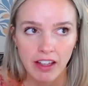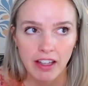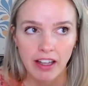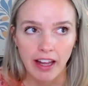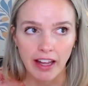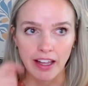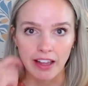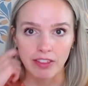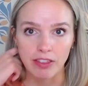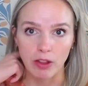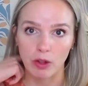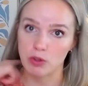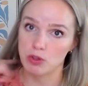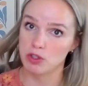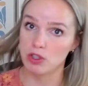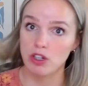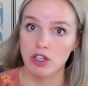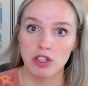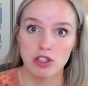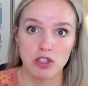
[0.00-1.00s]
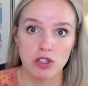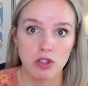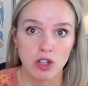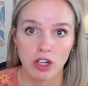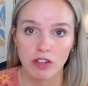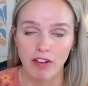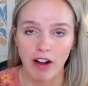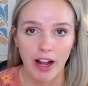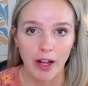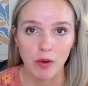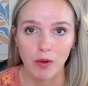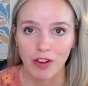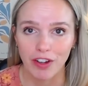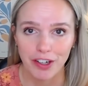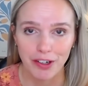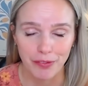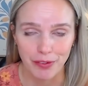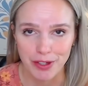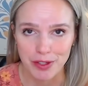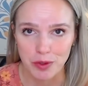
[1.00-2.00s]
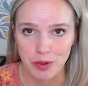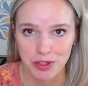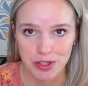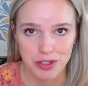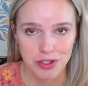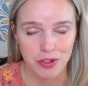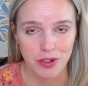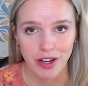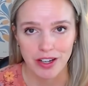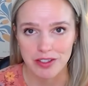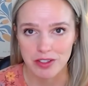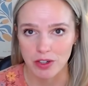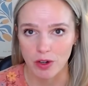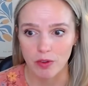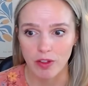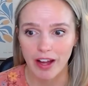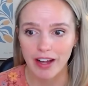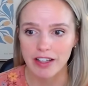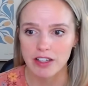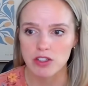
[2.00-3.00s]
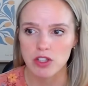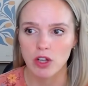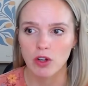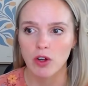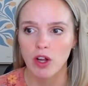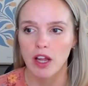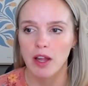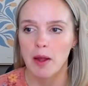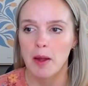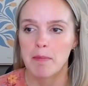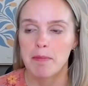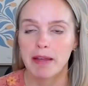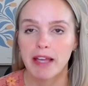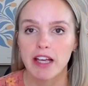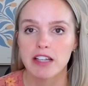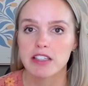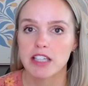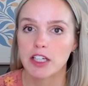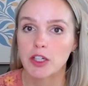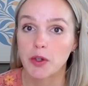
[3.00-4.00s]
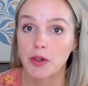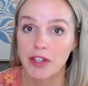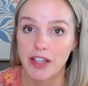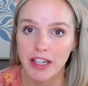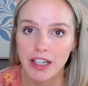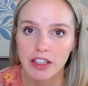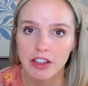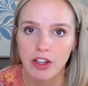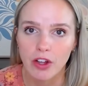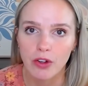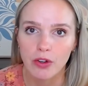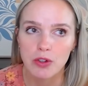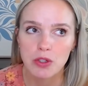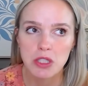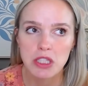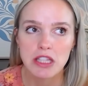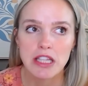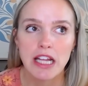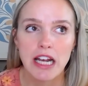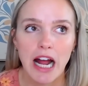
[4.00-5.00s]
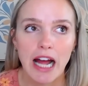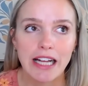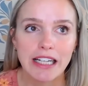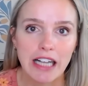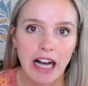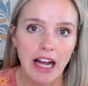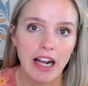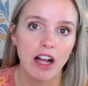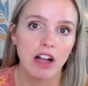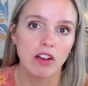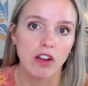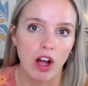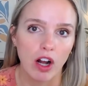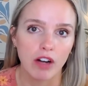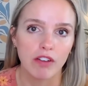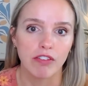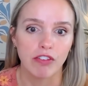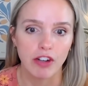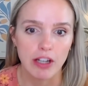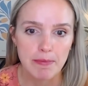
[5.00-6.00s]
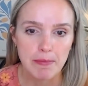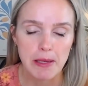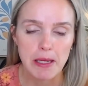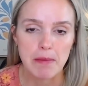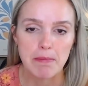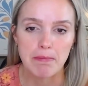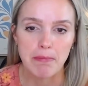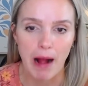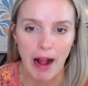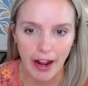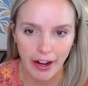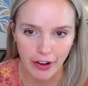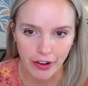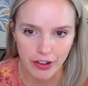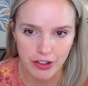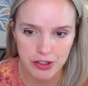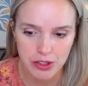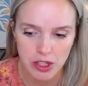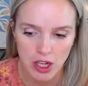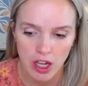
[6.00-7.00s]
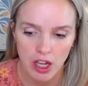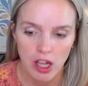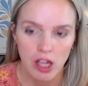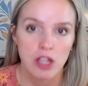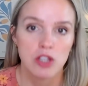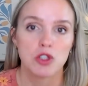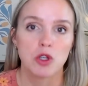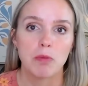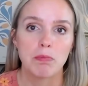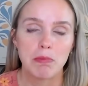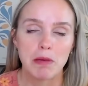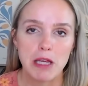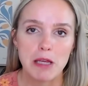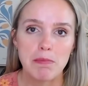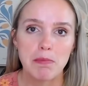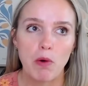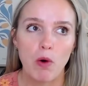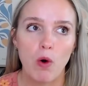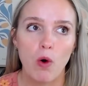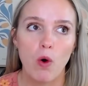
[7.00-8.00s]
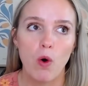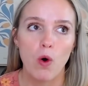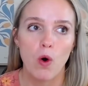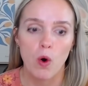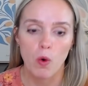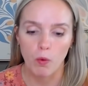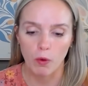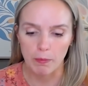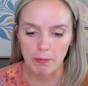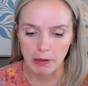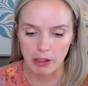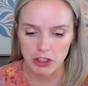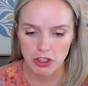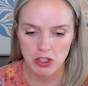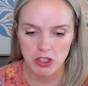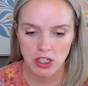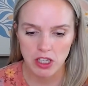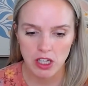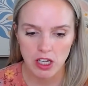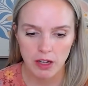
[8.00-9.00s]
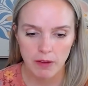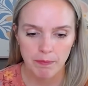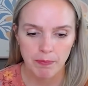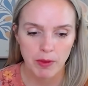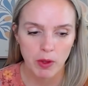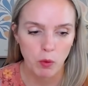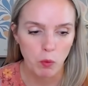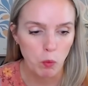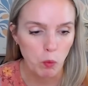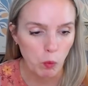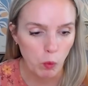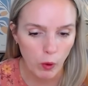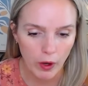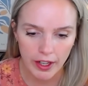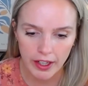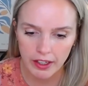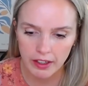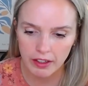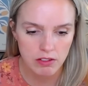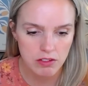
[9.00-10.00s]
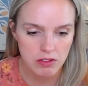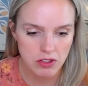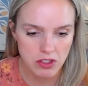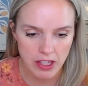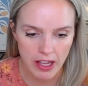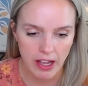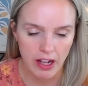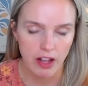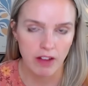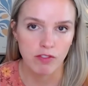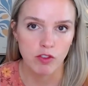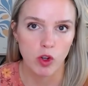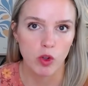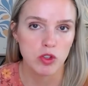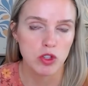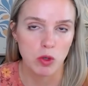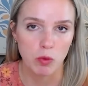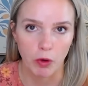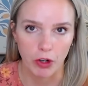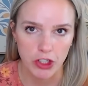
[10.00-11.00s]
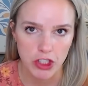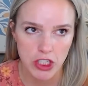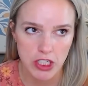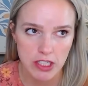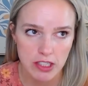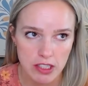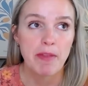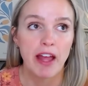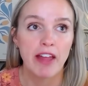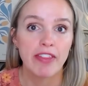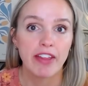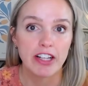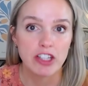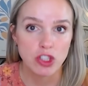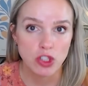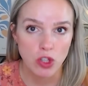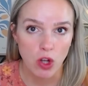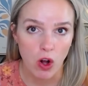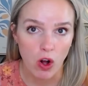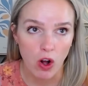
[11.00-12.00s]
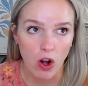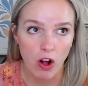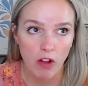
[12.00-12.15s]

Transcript: And those students deserve high quality resources. You guys know that. And so because I created those, then I got a lot of repeat buyers. So people were purchasing one set of notes and worksheets and they saw